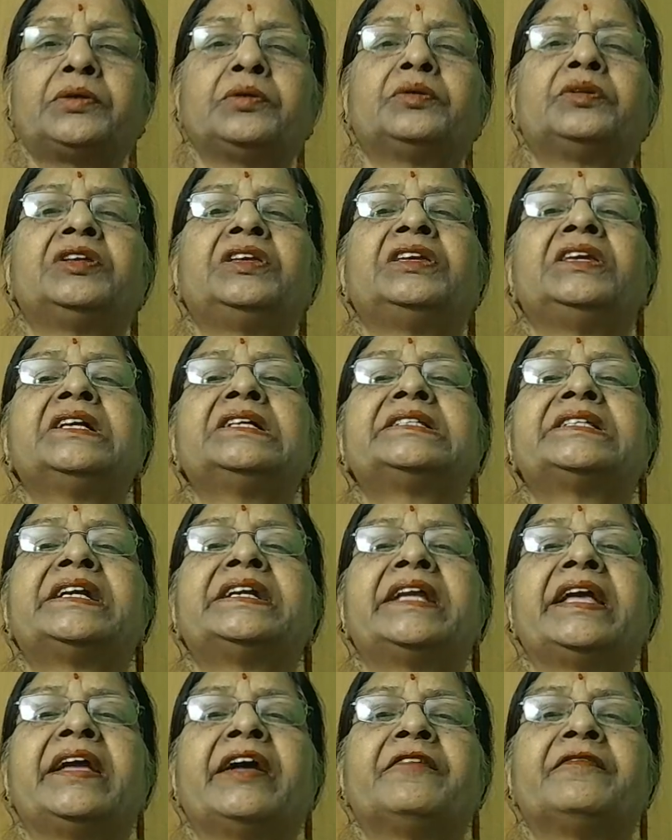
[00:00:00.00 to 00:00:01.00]
to the each and
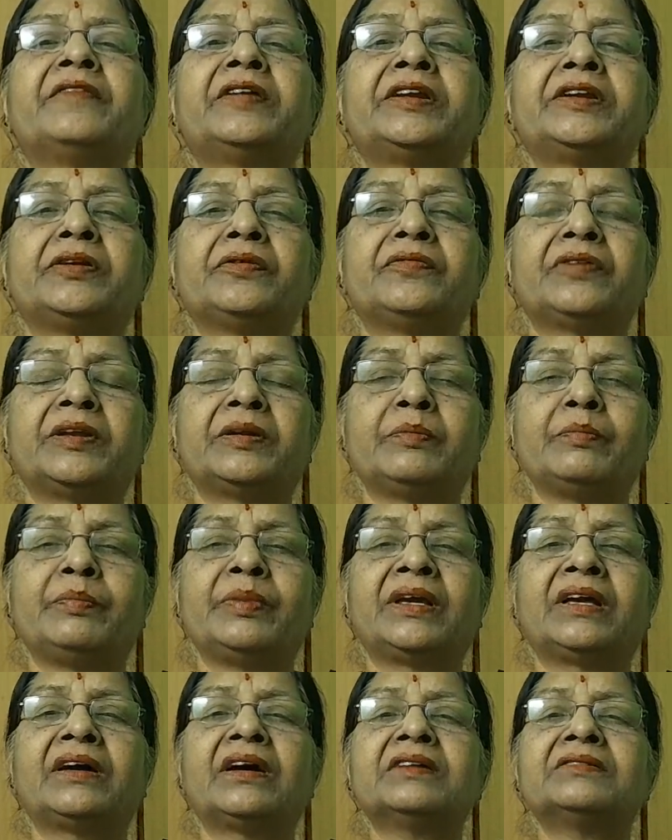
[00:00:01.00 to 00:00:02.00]
everyone
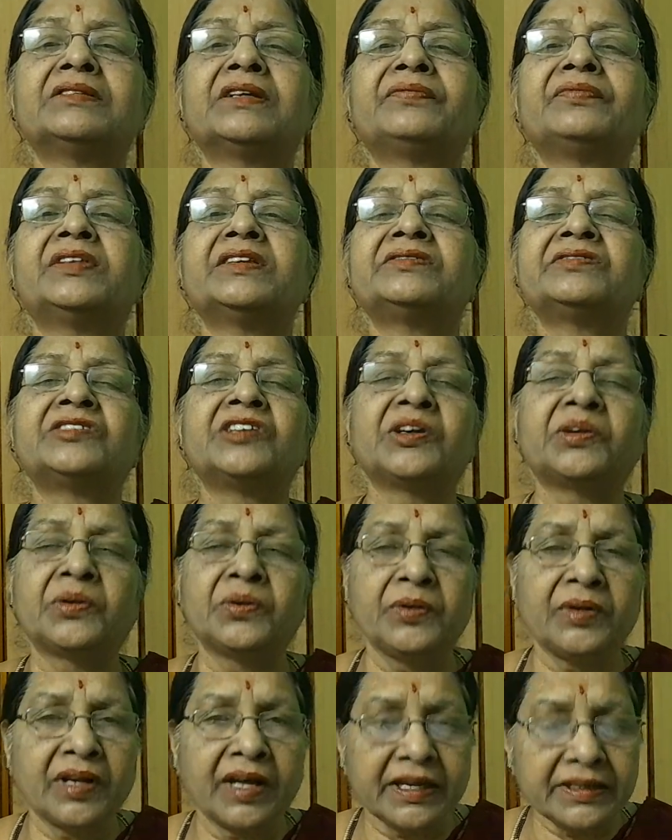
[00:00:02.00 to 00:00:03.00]
because of the
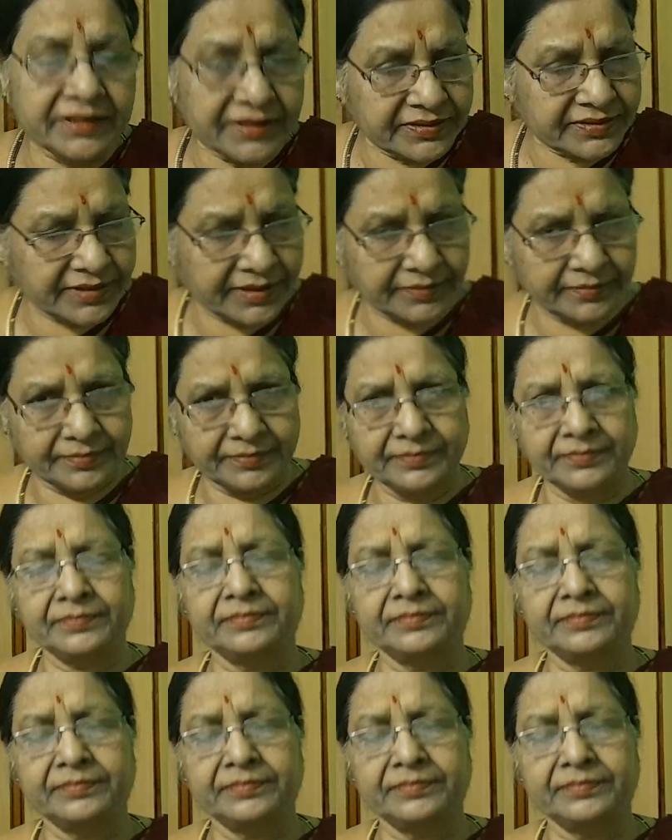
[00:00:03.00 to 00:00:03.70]
secularism.